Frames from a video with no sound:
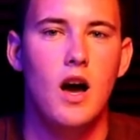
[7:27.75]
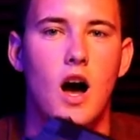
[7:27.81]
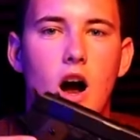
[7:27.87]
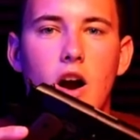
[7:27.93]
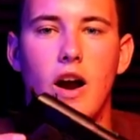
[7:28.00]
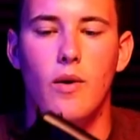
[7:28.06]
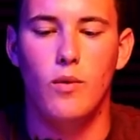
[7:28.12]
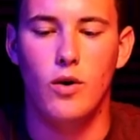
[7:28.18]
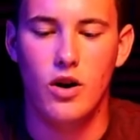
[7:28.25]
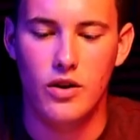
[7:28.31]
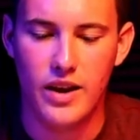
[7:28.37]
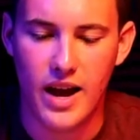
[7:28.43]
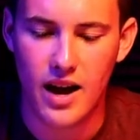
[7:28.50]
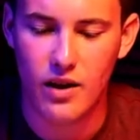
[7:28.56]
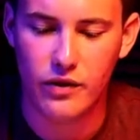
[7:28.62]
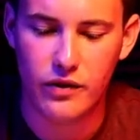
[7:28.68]
All right, well
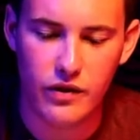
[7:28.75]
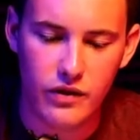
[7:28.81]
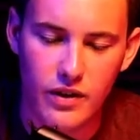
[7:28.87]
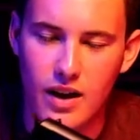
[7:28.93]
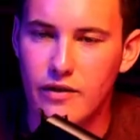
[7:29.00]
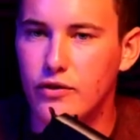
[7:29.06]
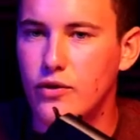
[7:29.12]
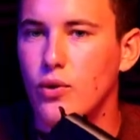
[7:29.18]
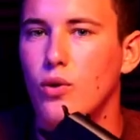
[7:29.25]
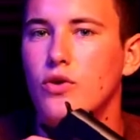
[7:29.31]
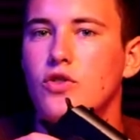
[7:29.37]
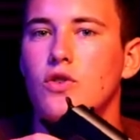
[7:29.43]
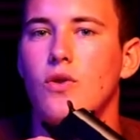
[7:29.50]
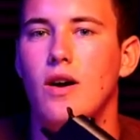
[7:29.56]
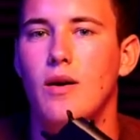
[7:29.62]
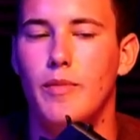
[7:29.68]
now since I've told
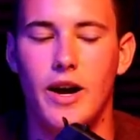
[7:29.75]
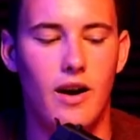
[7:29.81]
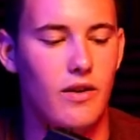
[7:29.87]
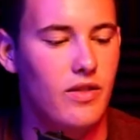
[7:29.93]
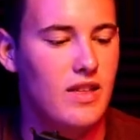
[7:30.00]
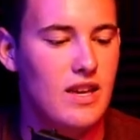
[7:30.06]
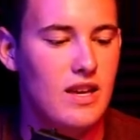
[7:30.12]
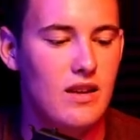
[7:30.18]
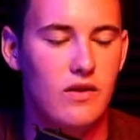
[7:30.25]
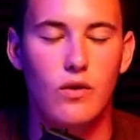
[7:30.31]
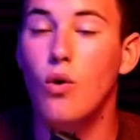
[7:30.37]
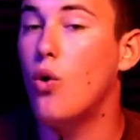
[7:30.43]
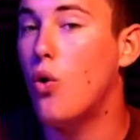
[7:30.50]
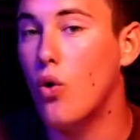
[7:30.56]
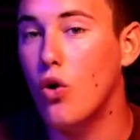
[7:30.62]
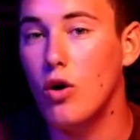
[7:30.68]
you about the
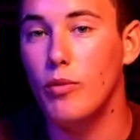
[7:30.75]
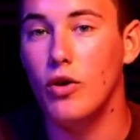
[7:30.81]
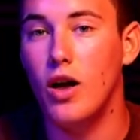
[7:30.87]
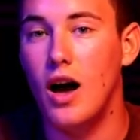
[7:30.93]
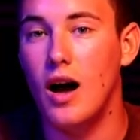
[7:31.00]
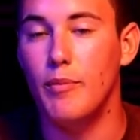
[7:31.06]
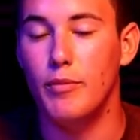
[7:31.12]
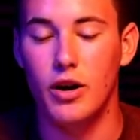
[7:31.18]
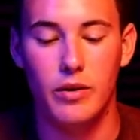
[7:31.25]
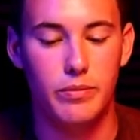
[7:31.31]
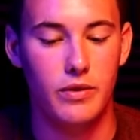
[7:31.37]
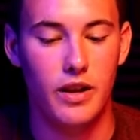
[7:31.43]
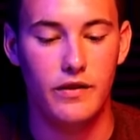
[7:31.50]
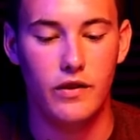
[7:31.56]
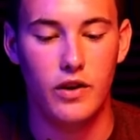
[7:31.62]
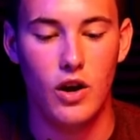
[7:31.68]
horrible hop-up,
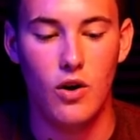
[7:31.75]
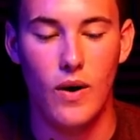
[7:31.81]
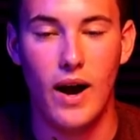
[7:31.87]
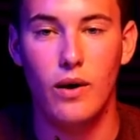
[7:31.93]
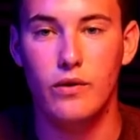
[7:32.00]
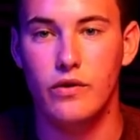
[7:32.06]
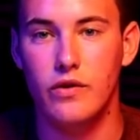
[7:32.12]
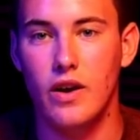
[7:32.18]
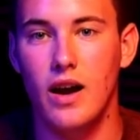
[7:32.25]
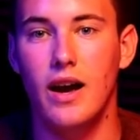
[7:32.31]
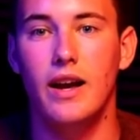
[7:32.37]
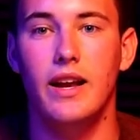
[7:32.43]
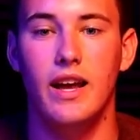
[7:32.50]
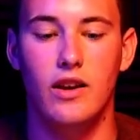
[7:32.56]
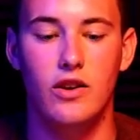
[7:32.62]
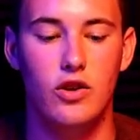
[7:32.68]
let's go
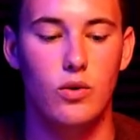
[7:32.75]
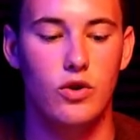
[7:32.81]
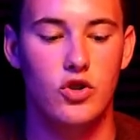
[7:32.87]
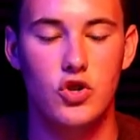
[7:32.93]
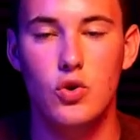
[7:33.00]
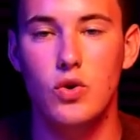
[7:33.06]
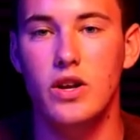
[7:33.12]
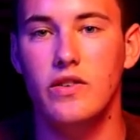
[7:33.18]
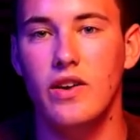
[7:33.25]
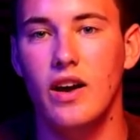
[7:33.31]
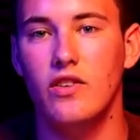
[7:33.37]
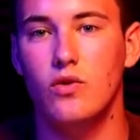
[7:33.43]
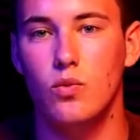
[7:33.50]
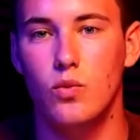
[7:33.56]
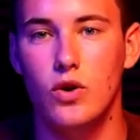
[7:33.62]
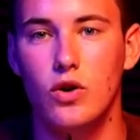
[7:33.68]
outside and do a shooting
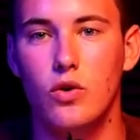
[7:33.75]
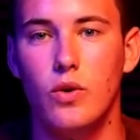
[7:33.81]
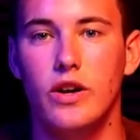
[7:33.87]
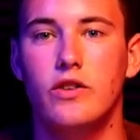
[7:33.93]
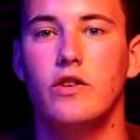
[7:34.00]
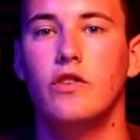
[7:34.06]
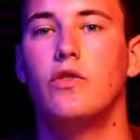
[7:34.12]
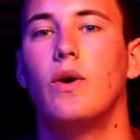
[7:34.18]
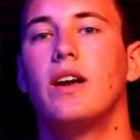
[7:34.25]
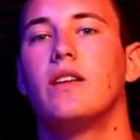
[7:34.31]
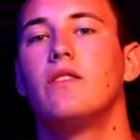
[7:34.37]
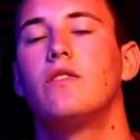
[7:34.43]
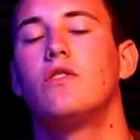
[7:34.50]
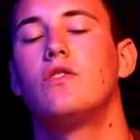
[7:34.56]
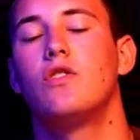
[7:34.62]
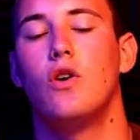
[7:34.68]
test real quick just so I can
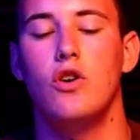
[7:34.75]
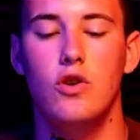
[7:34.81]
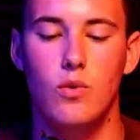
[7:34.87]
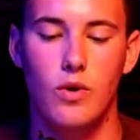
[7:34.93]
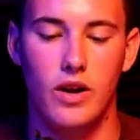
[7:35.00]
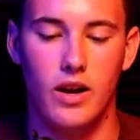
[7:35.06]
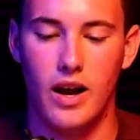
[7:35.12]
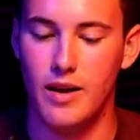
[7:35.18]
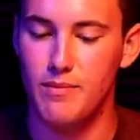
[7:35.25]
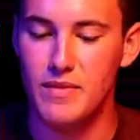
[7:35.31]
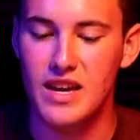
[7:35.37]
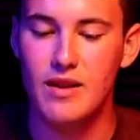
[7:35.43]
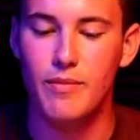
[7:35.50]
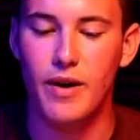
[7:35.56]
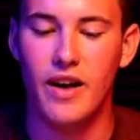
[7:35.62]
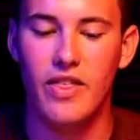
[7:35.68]
show you what I
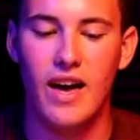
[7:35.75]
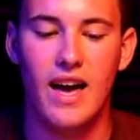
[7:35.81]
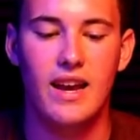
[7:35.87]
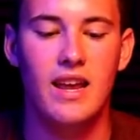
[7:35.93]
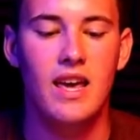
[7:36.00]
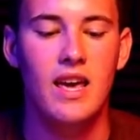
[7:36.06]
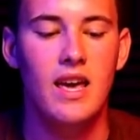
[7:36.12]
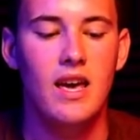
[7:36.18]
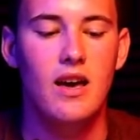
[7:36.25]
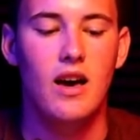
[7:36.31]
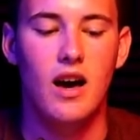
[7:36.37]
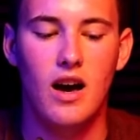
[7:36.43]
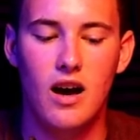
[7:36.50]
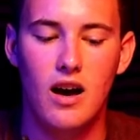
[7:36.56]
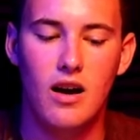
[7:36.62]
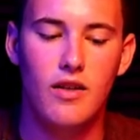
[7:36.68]
mean by
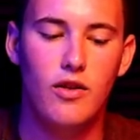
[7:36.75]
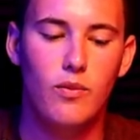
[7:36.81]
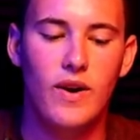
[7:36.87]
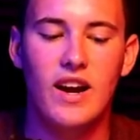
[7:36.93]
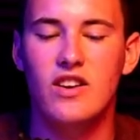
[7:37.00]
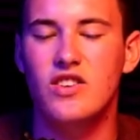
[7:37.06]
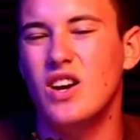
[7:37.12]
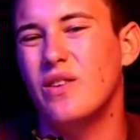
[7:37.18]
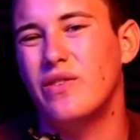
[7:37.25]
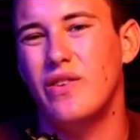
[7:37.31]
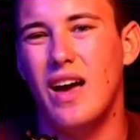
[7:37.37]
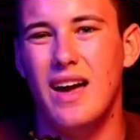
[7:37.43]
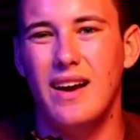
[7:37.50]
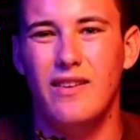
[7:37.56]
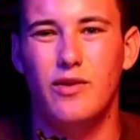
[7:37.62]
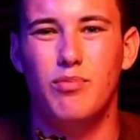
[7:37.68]
that. The range
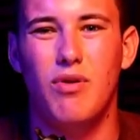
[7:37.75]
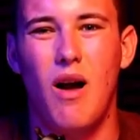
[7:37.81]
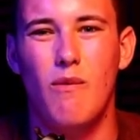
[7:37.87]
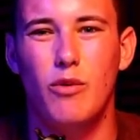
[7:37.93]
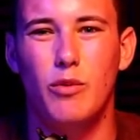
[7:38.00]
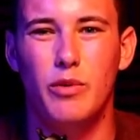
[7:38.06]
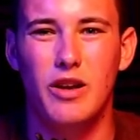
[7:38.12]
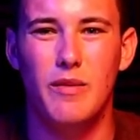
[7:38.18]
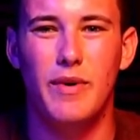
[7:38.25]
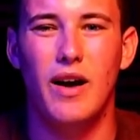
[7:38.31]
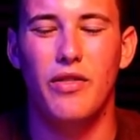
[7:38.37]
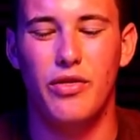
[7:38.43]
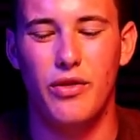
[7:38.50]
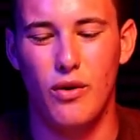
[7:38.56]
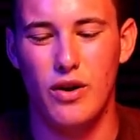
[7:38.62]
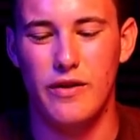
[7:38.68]
outside is probably
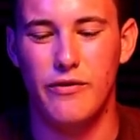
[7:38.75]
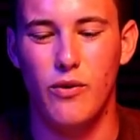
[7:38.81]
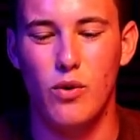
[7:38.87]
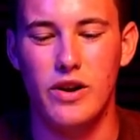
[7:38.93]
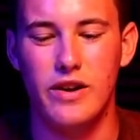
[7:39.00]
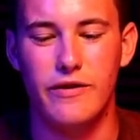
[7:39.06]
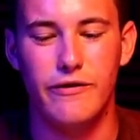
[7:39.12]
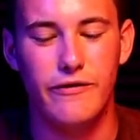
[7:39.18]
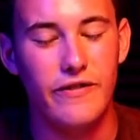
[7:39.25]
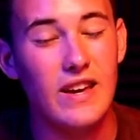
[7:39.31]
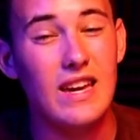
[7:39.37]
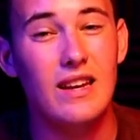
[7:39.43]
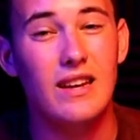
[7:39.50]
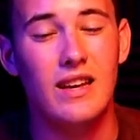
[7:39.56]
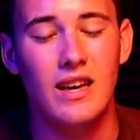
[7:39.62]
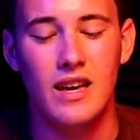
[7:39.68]
about 30, 40
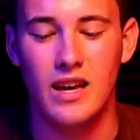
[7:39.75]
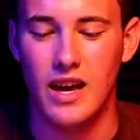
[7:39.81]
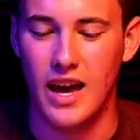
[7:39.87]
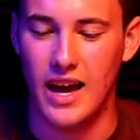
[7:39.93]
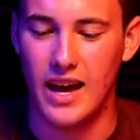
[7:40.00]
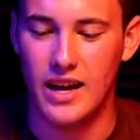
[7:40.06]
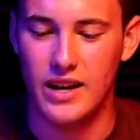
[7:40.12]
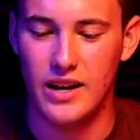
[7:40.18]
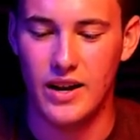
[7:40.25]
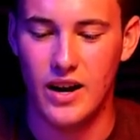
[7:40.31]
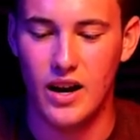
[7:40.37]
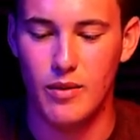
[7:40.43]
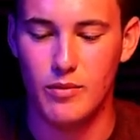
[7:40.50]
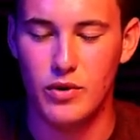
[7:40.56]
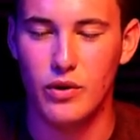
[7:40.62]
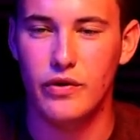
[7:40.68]
feet. And
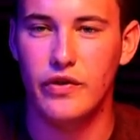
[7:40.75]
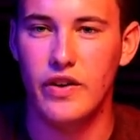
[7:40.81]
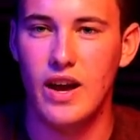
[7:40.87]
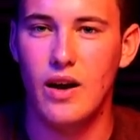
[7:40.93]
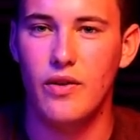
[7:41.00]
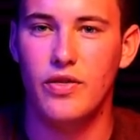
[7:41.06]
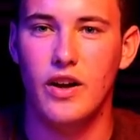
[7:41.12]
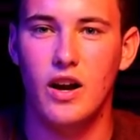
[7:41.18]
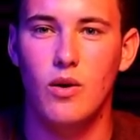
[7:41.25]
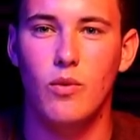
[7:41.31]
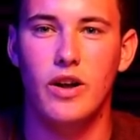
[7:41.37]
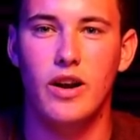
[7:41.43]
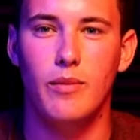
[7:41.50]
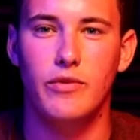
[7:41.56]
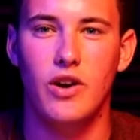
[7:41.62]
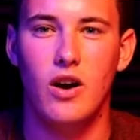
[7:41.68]
you'll see out there
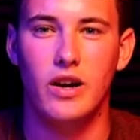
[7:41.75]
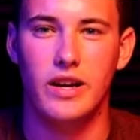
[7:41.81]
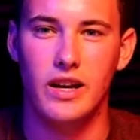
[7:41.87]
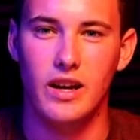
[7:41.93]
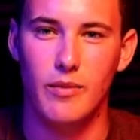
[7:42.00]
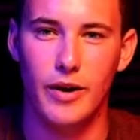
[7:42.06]
what I'm talking